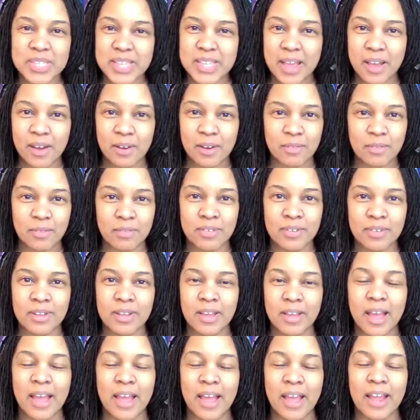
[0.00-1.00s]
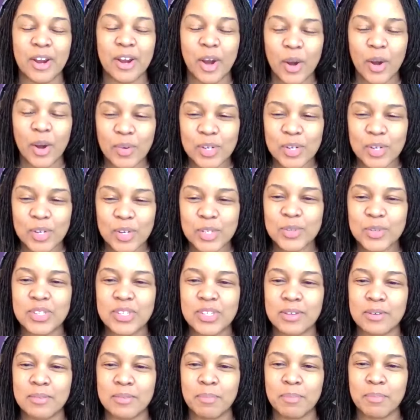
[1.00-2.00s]
don't miss out. I
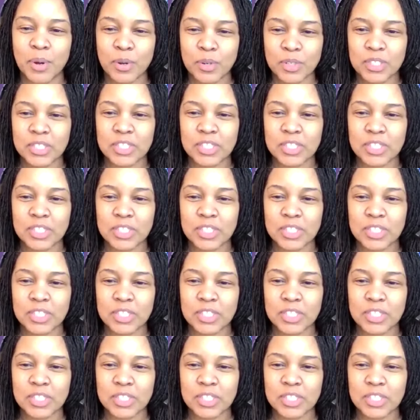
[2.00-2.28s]
encourage you to